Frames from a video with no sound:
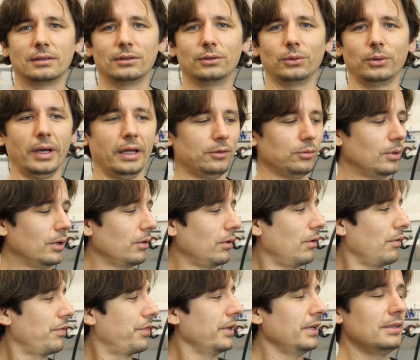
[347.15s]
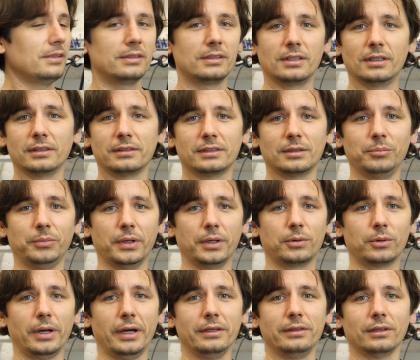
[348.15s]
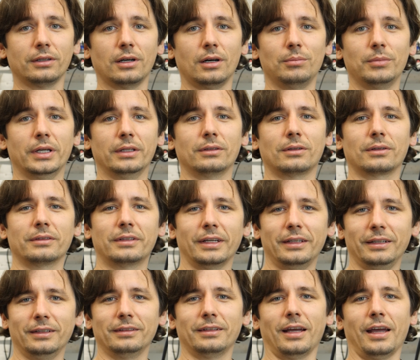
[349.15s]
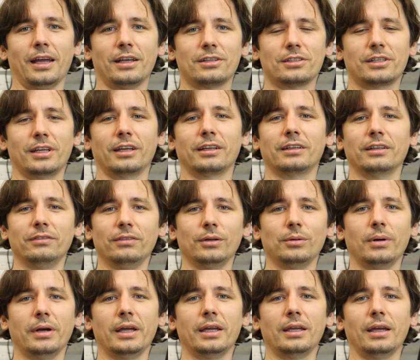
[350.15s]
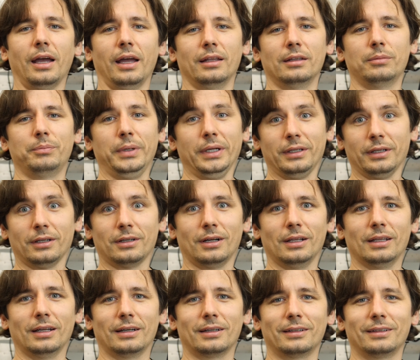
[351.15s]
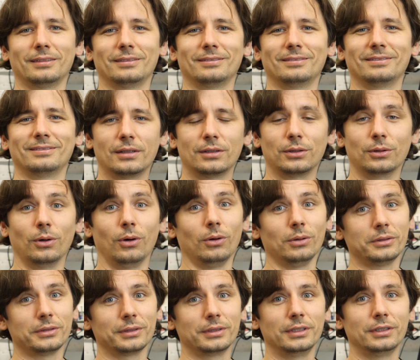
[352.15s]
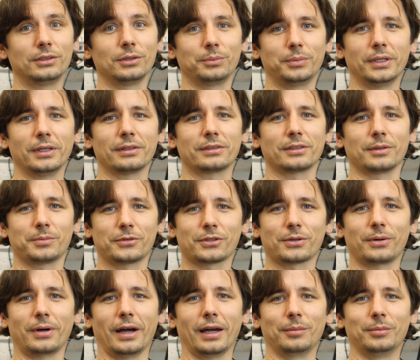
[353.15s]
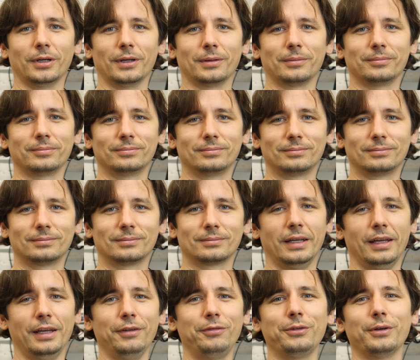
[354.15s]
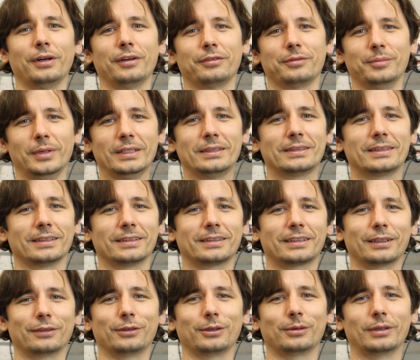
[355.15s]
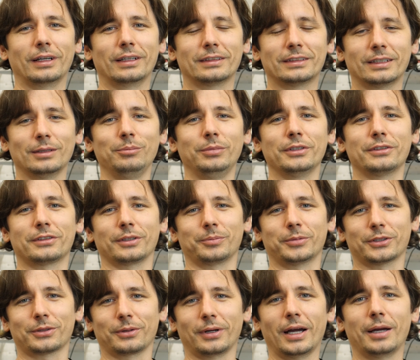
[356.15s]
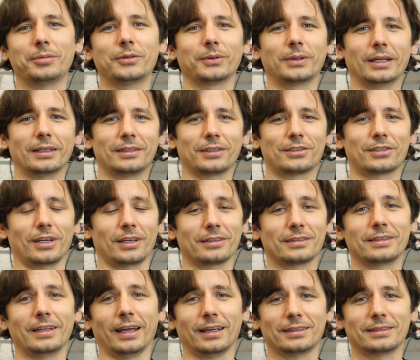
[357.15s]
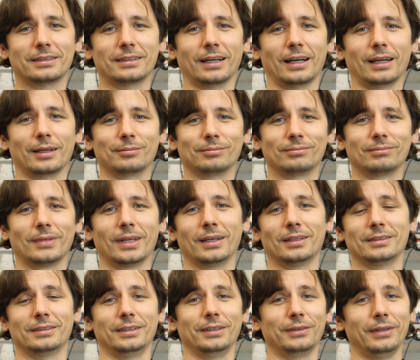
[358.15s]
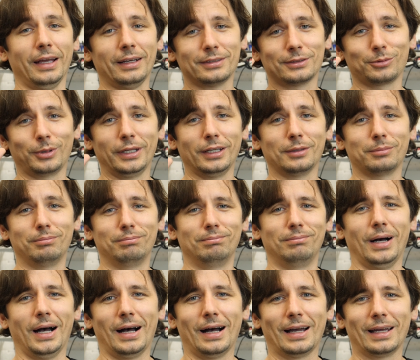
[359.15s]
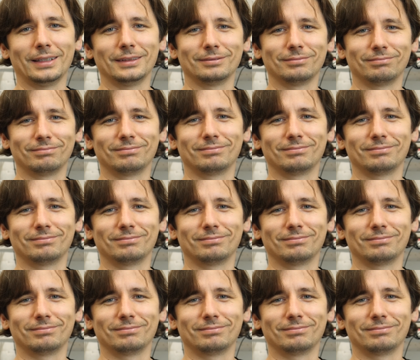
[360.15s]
To get one of these here, simply write a comment containing the hashtag giveaway and pick a color. You also need to be a subscriber. If you have missed this giveaway, simply subscribe to get a chance next time. See you next week. Bye.